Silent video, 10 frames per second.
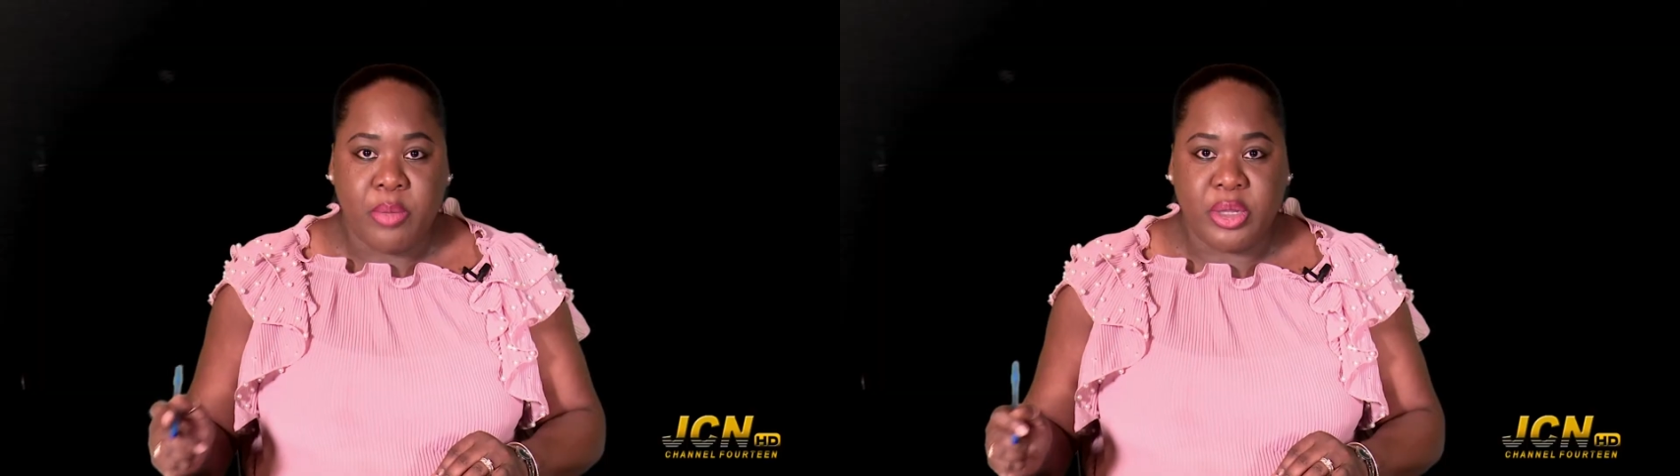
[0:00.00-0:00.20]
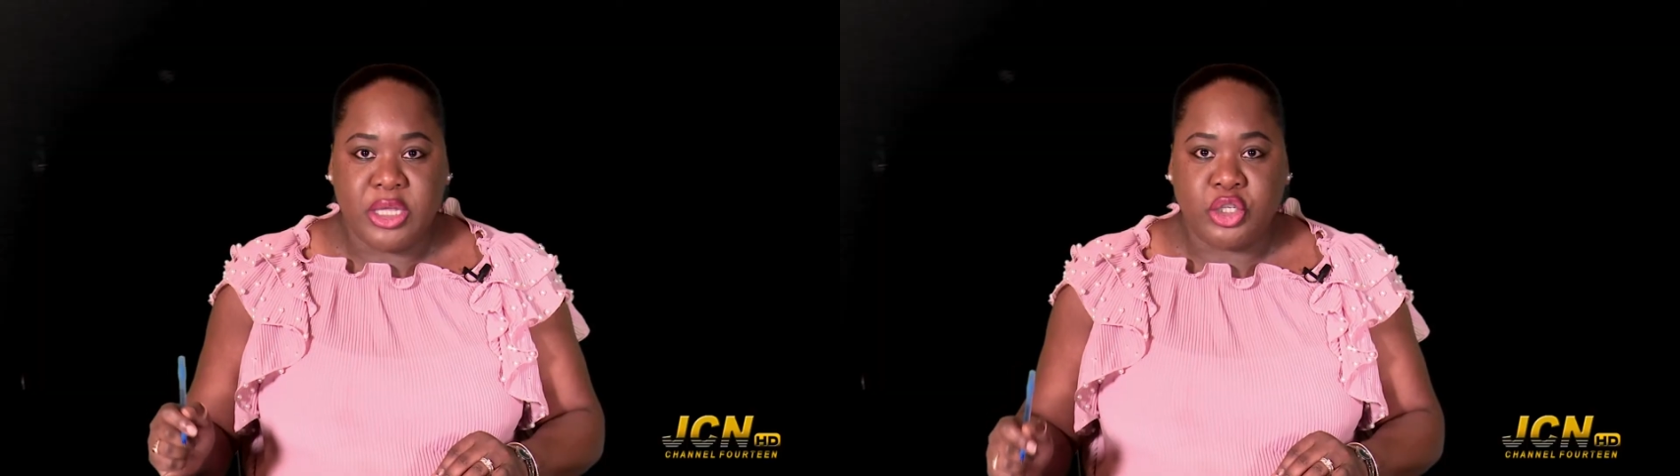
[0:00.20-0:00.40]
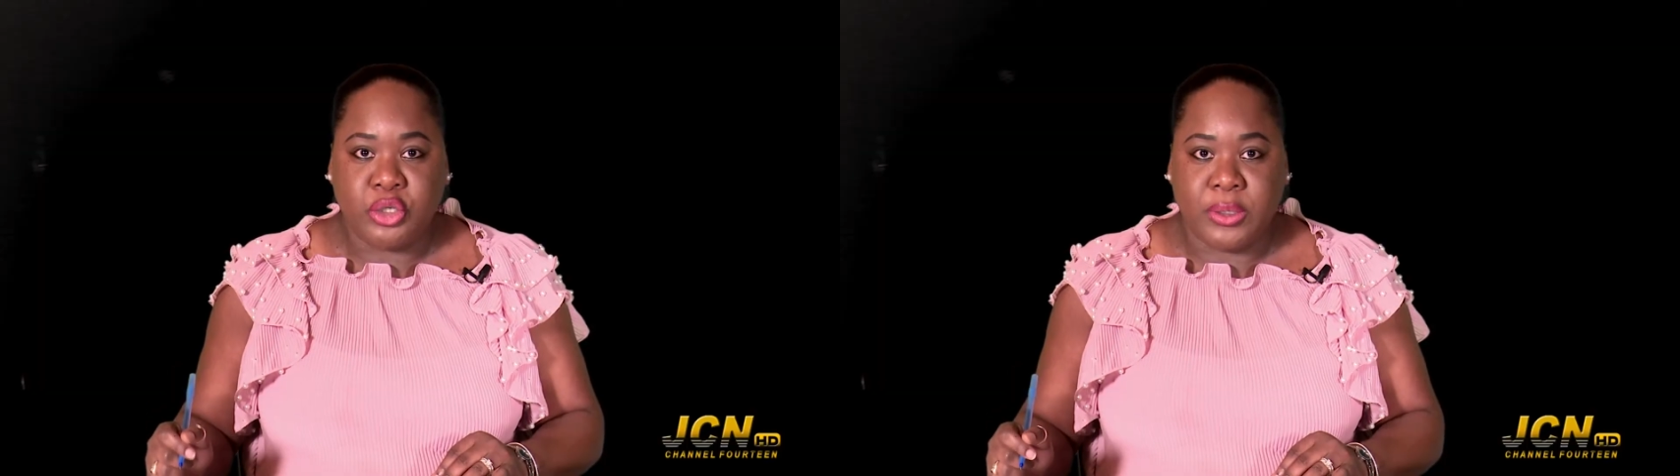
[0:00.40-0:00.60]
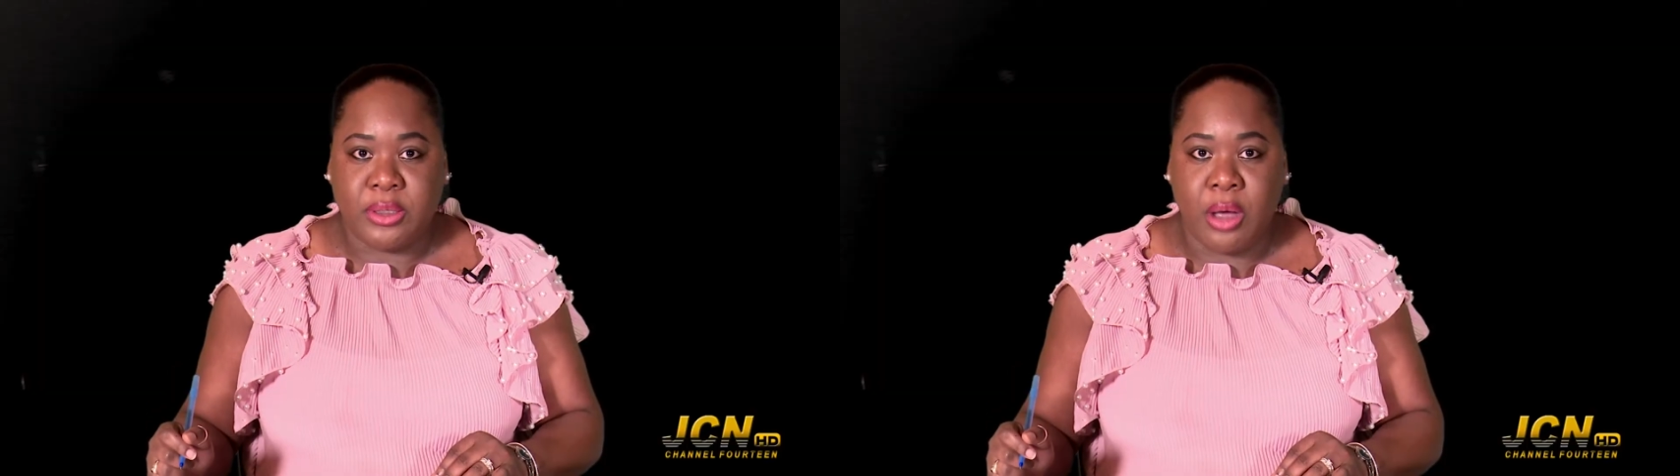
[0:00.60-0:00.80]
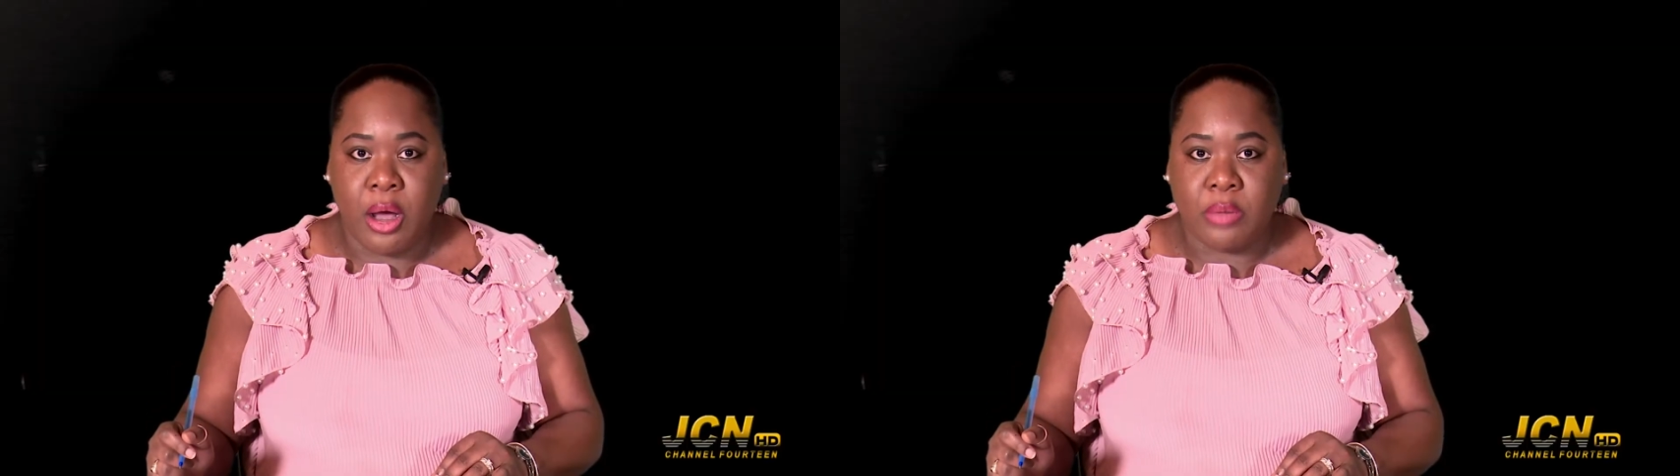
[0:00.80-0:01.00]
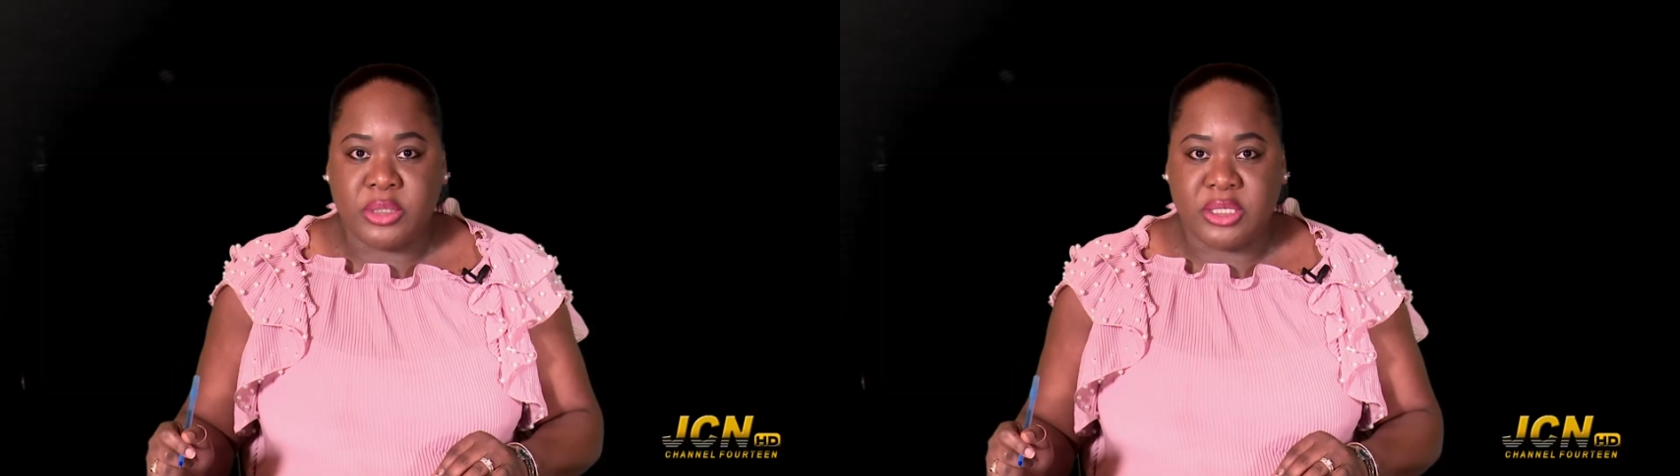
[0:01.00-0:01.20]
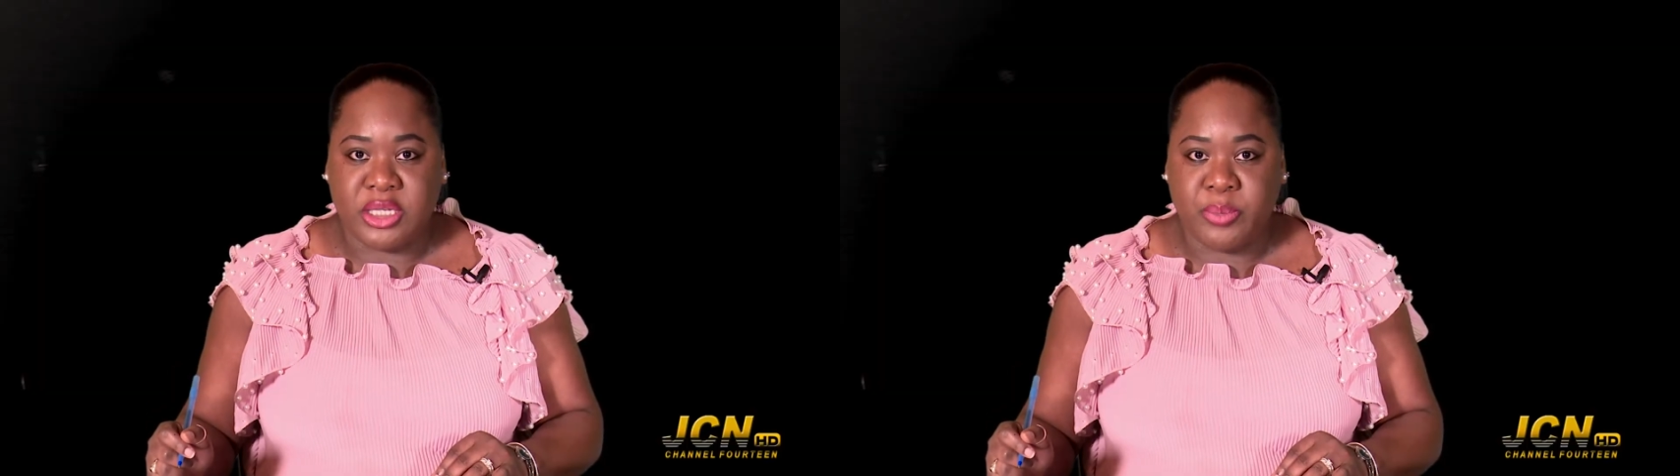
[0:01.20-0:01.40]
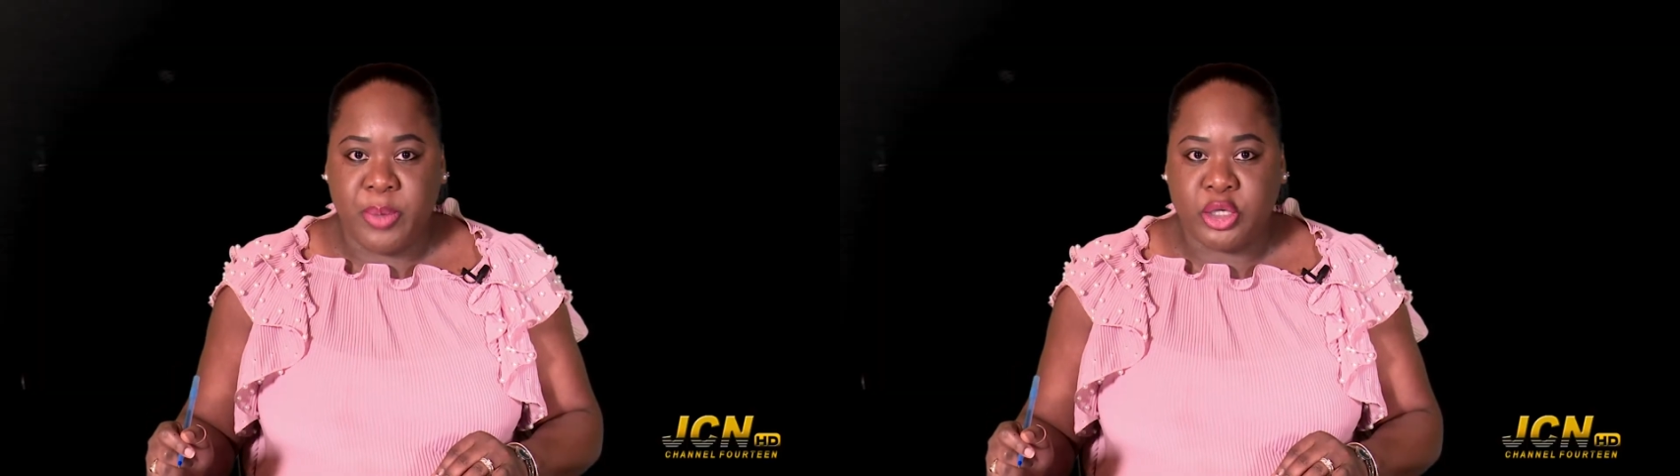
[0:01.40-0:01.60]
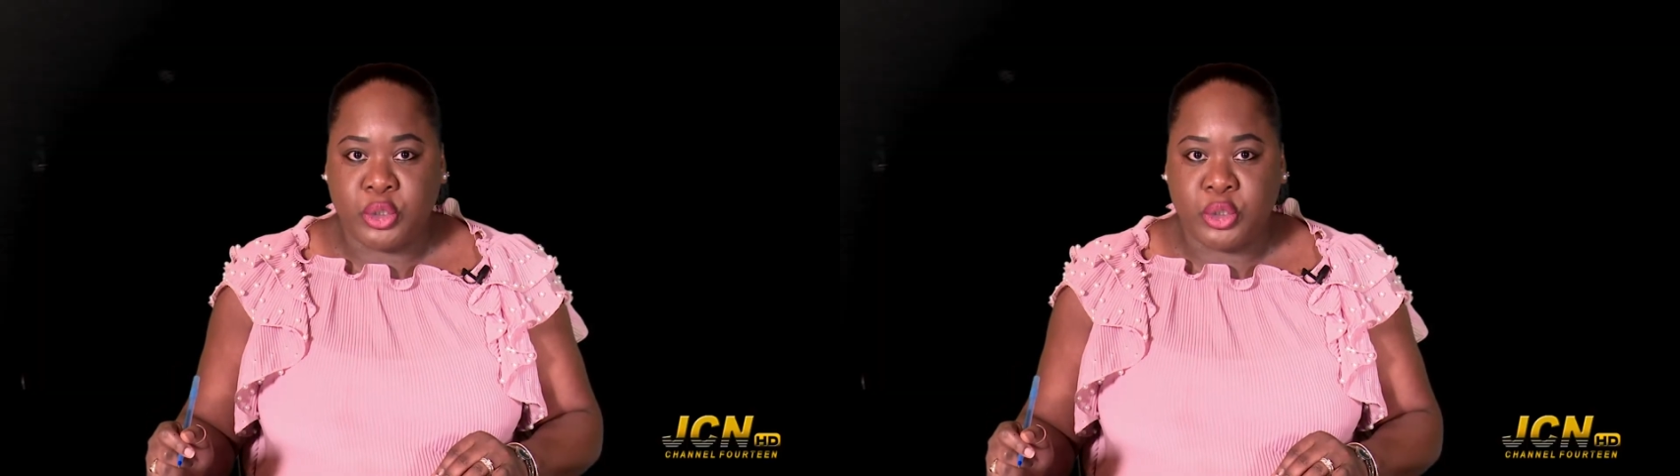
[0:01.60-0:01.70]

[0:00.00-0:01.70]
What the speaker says: Police shot an armed suspect